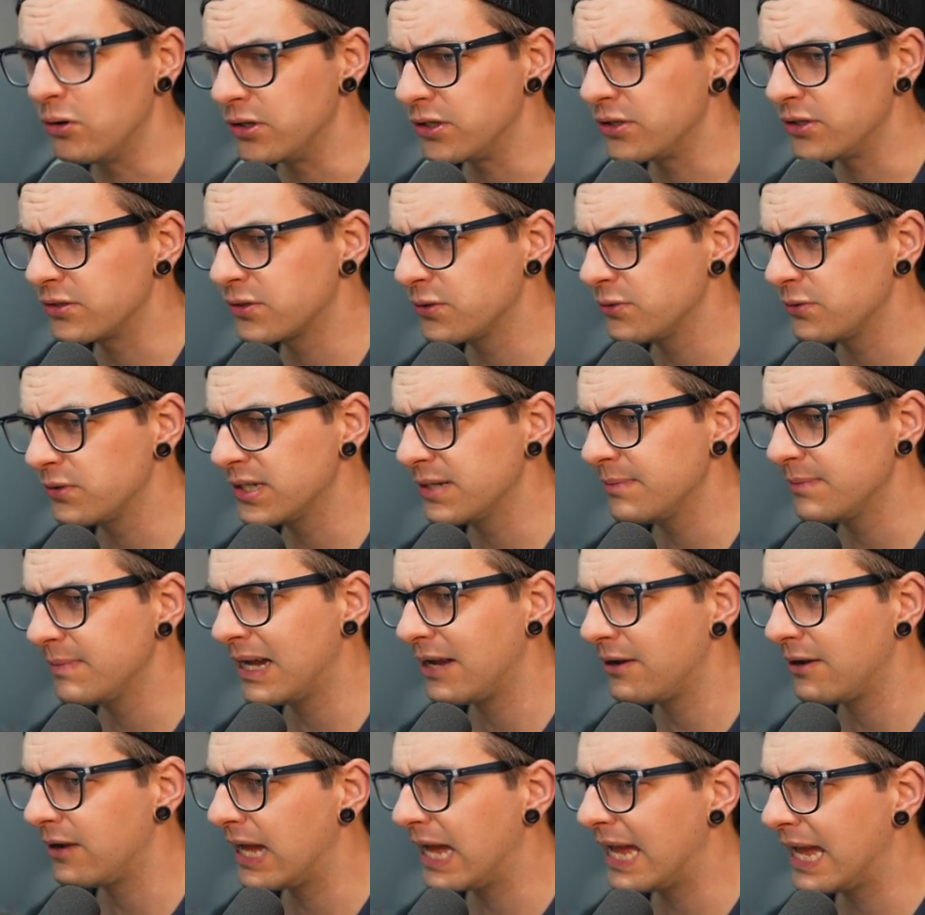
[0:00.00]
You're talking
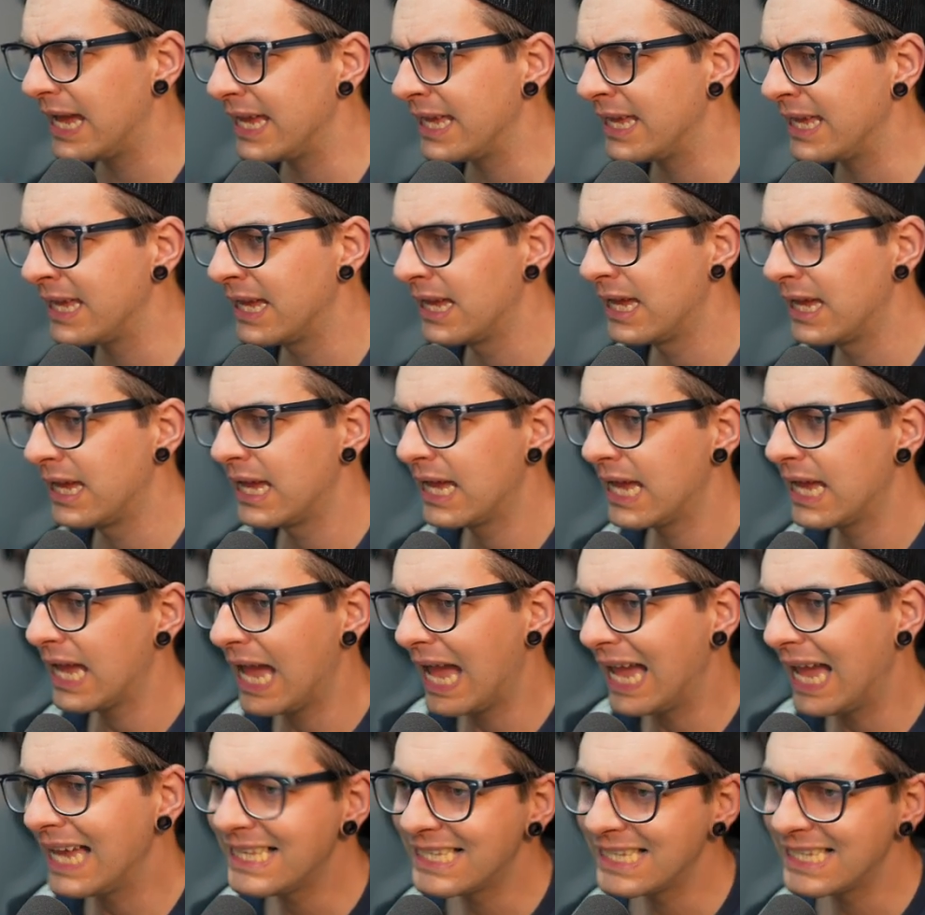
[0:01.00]
about a
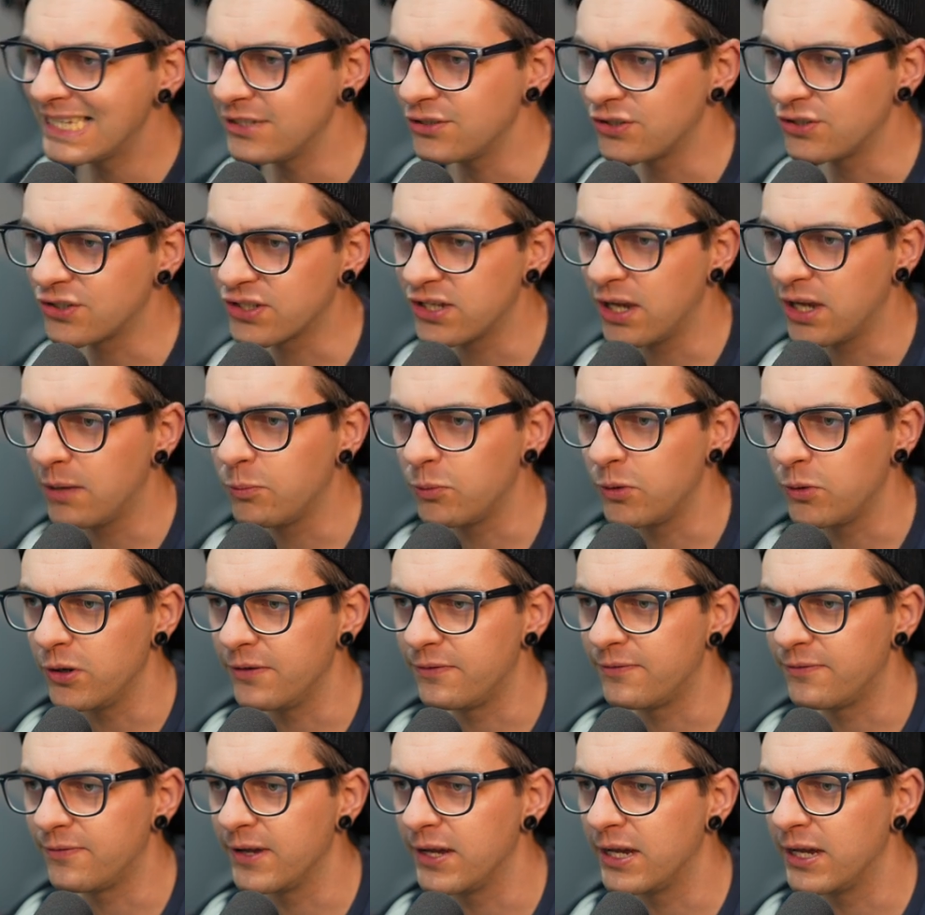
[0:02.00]
8-inch
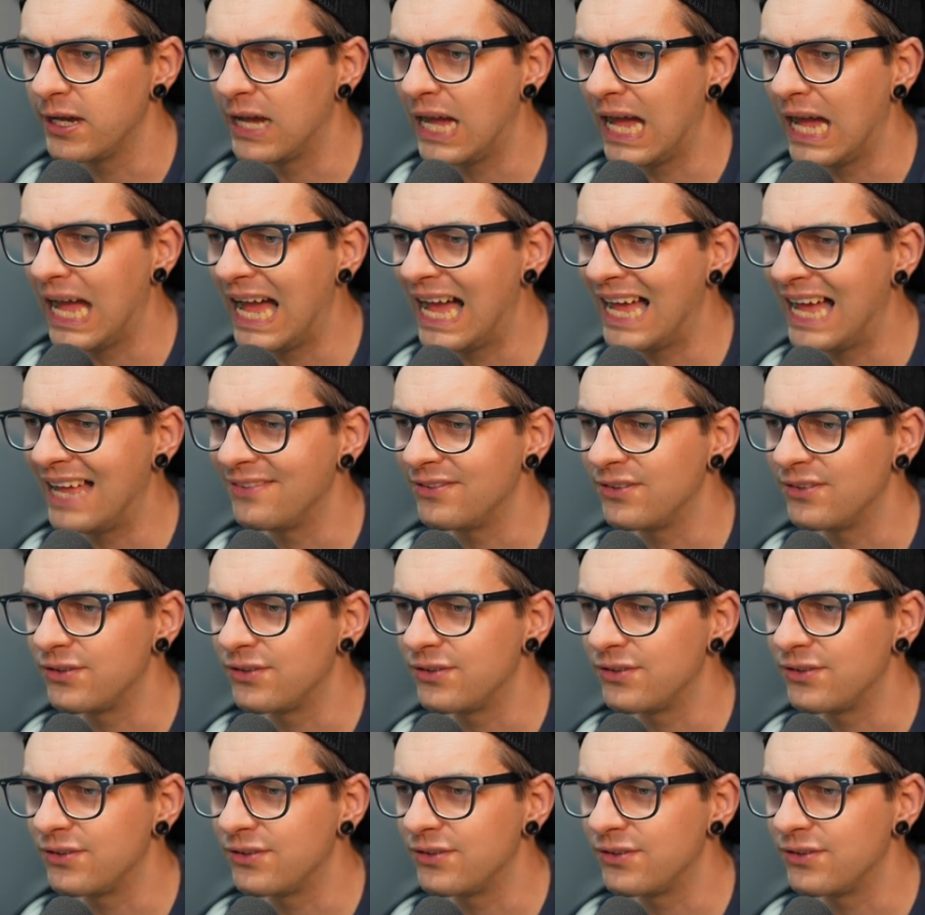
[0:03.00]
subwoofer and